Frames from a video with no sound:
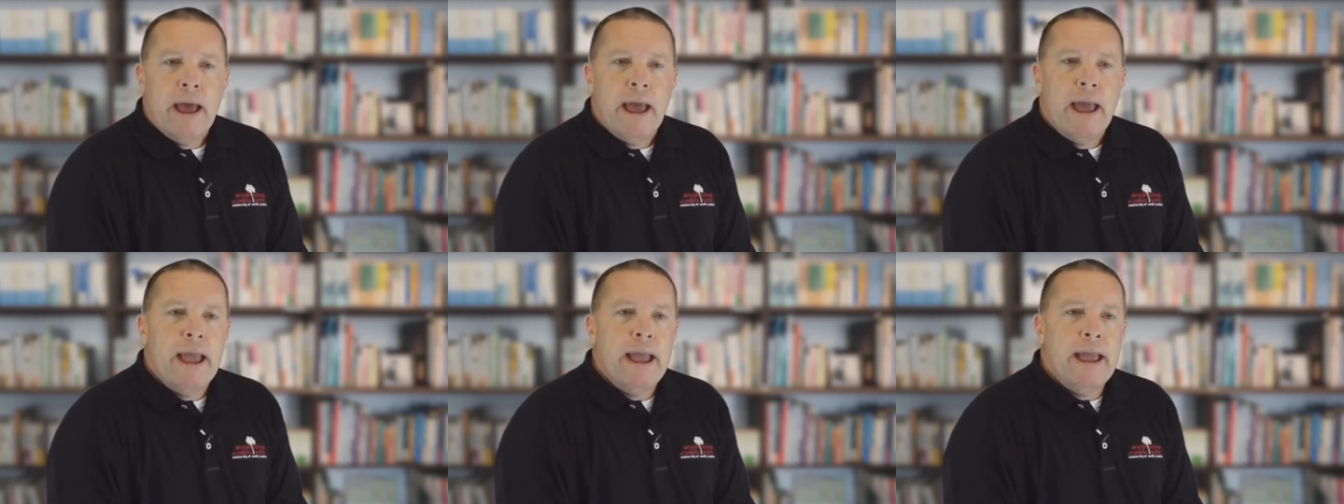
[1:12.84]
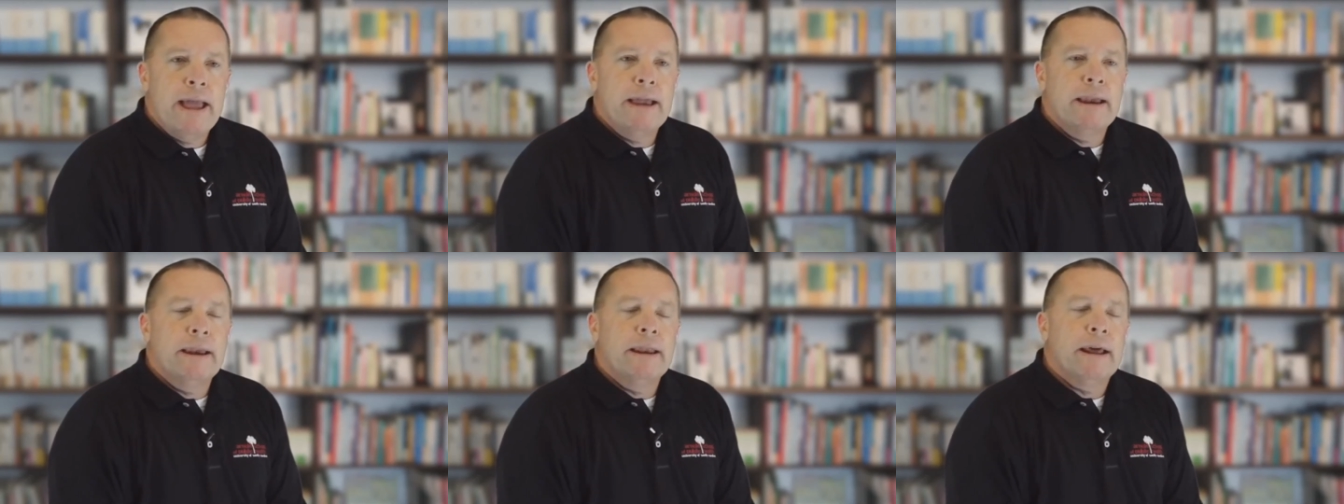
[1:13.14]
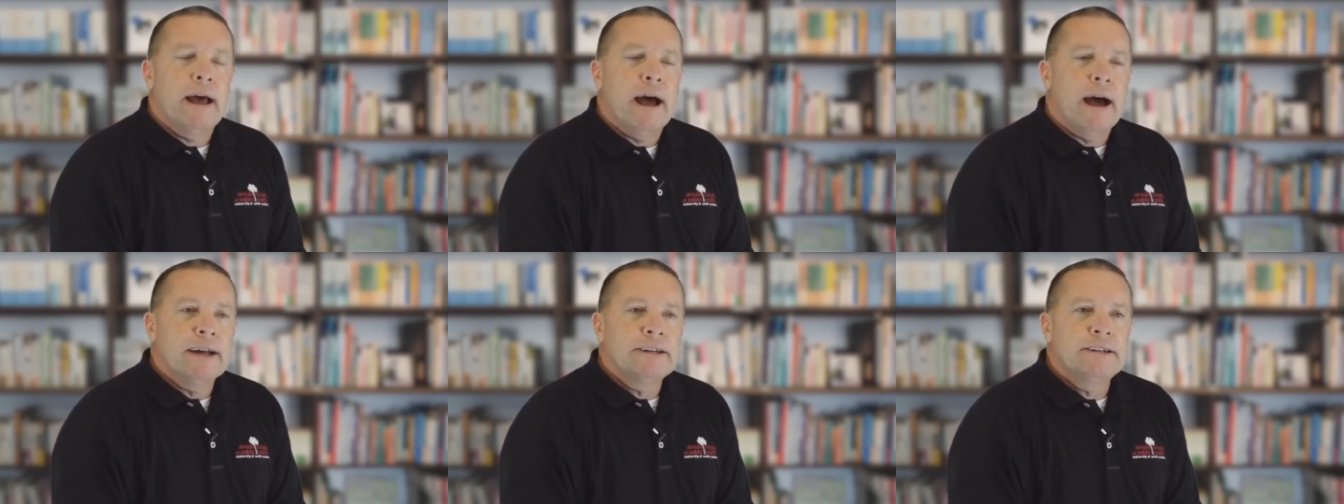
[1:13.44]

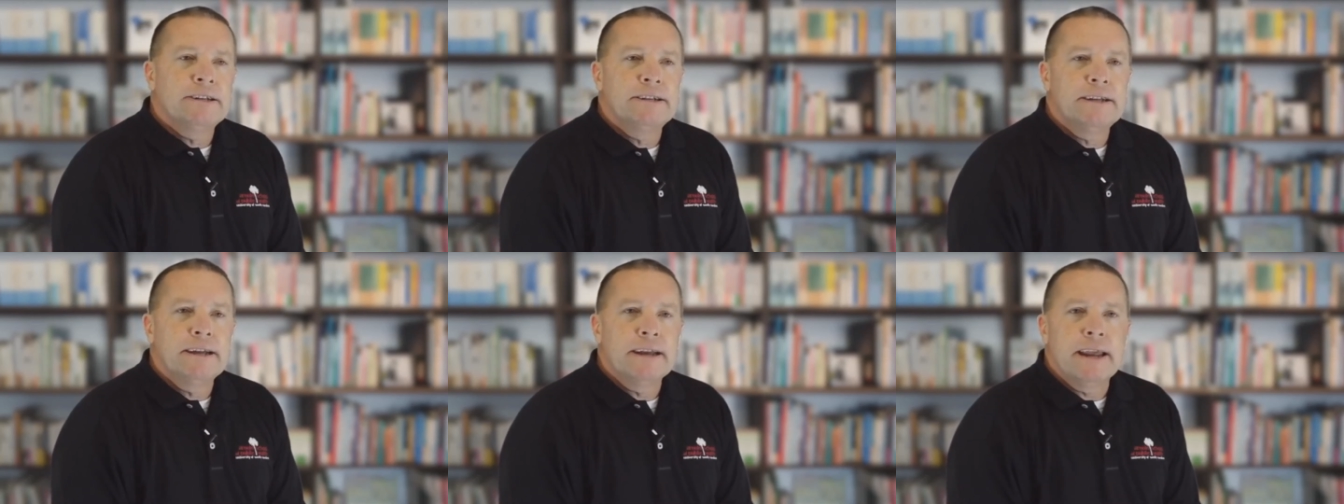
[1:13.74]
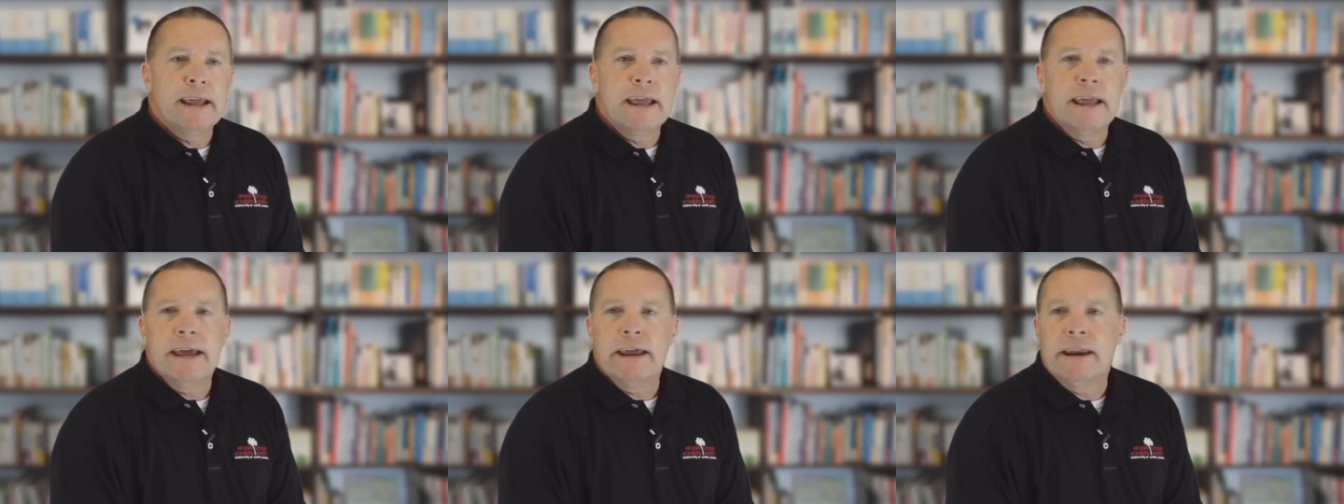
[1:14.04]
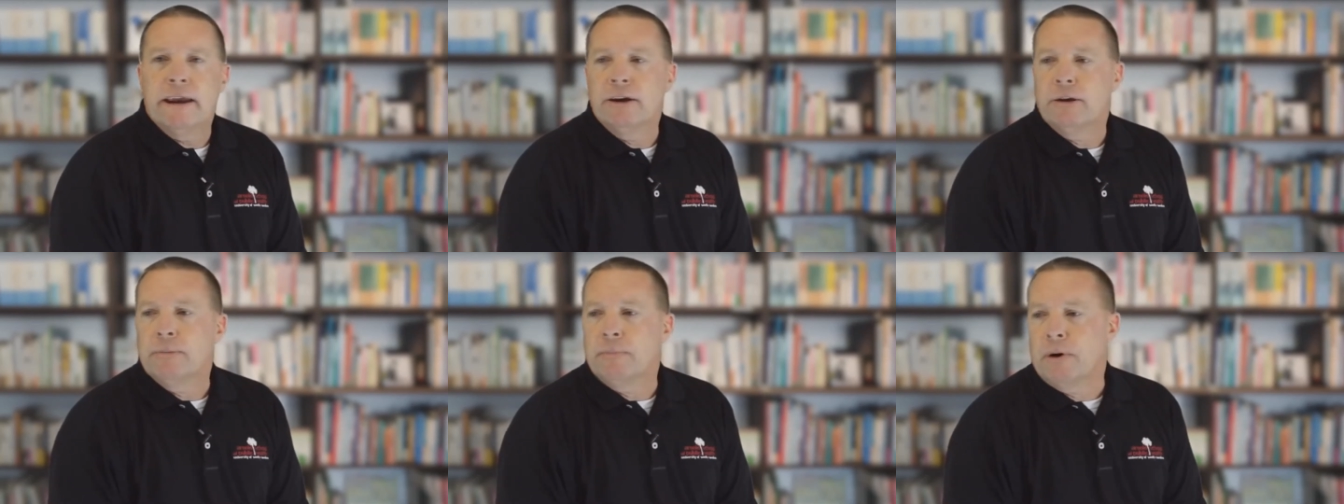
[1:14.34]
And I sit
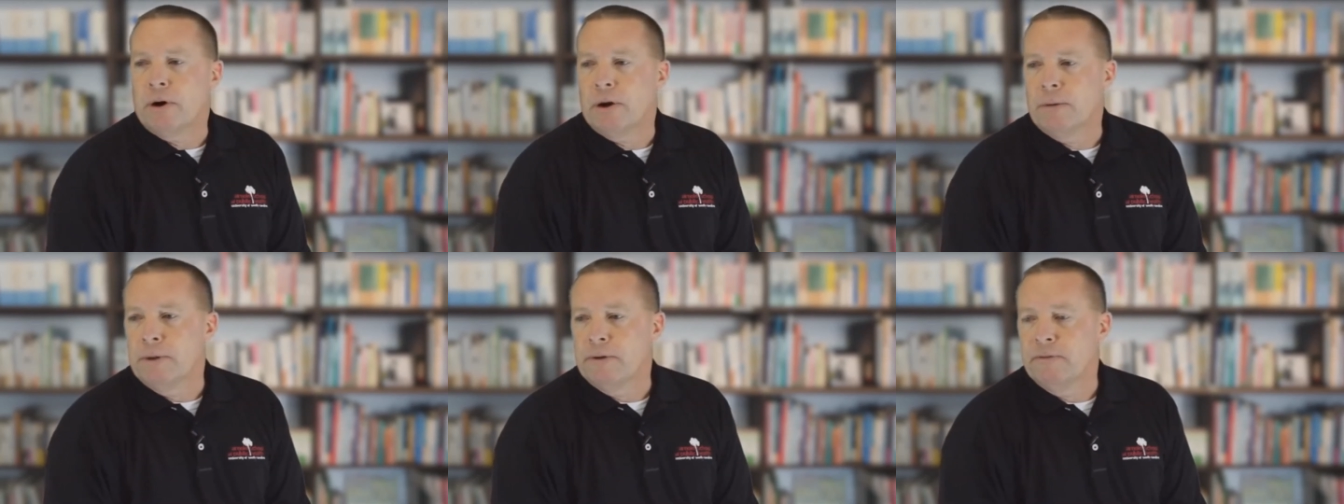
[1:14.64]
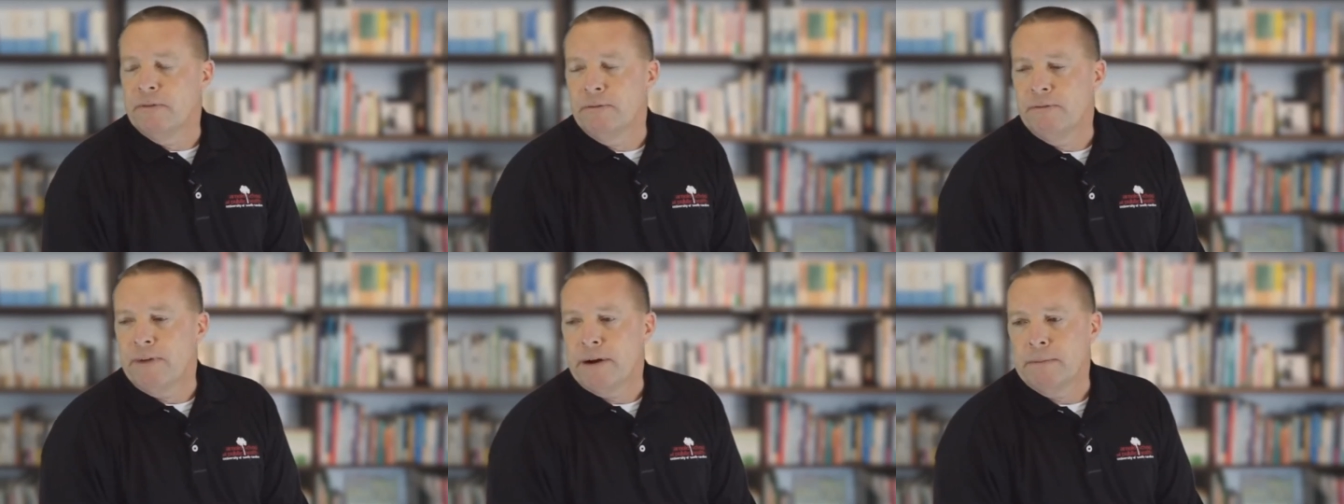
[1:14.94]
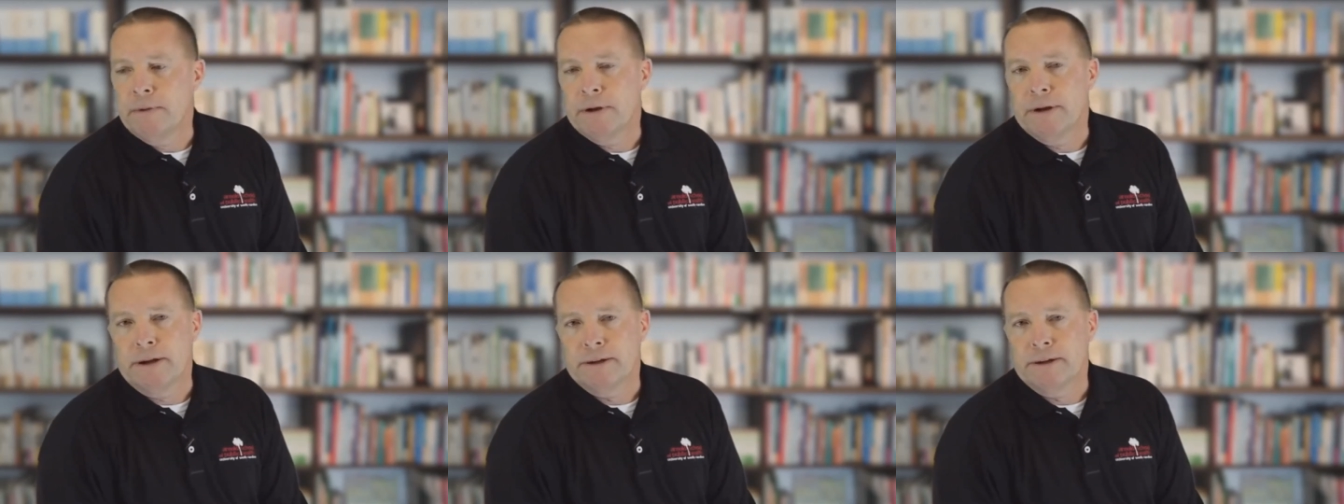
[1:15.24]
in a Department of Environmental